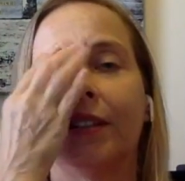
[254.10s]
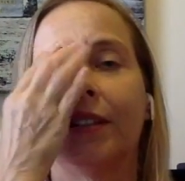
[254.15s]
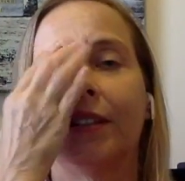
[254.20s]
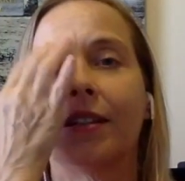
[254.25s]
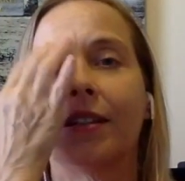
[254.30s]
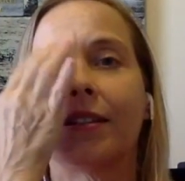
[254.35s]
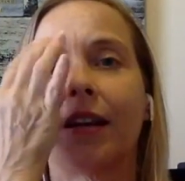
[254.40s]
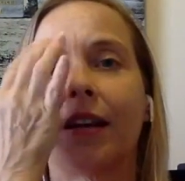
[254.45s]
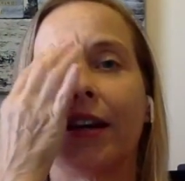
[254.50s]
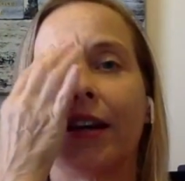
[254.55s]

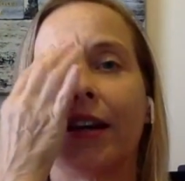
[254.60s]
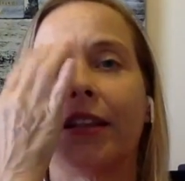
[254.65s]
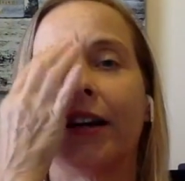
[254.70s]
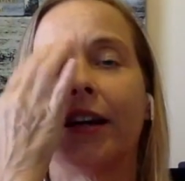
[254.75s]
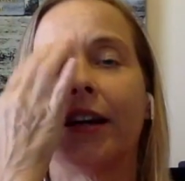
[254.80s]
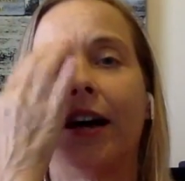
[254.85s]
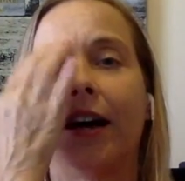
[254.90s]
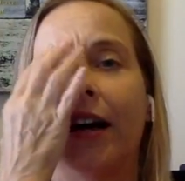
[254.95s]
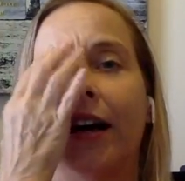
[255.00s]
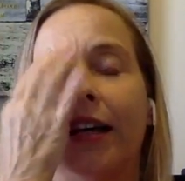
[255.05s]
Side of the
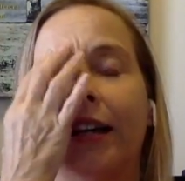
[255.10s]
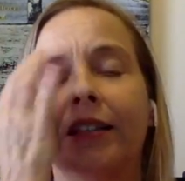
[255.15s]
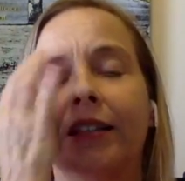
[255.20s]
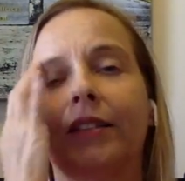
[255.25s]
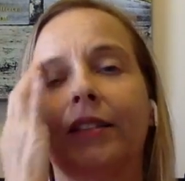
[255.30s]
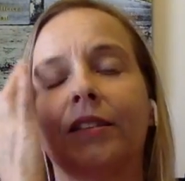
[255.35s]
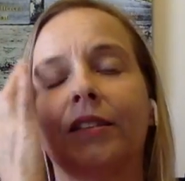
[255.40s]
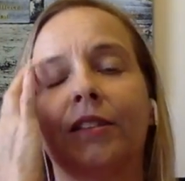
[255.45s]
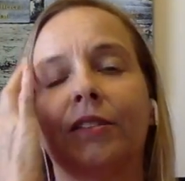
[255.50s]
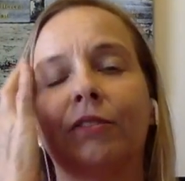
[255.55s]
eye,
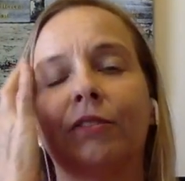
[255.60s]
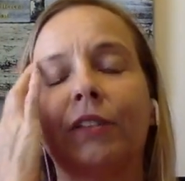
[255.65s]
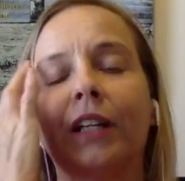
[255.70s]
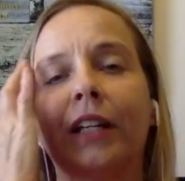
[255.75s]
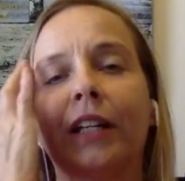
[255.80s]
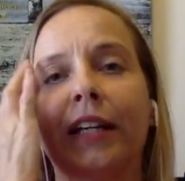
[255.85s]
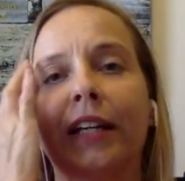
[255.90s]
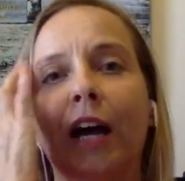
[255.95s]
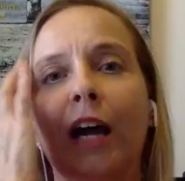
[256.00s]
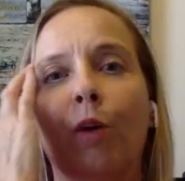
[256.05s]

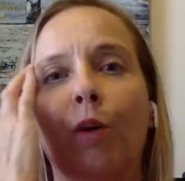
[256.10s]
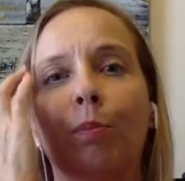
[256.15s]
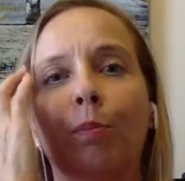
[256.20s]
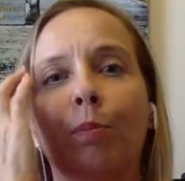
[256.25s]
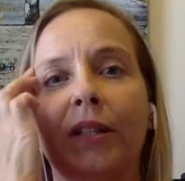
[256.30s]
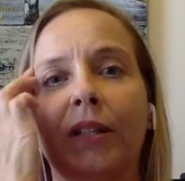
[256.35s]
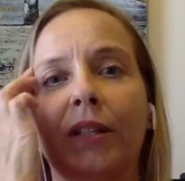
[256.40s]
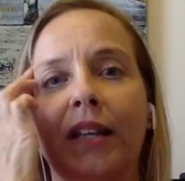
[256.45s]
feeling helpless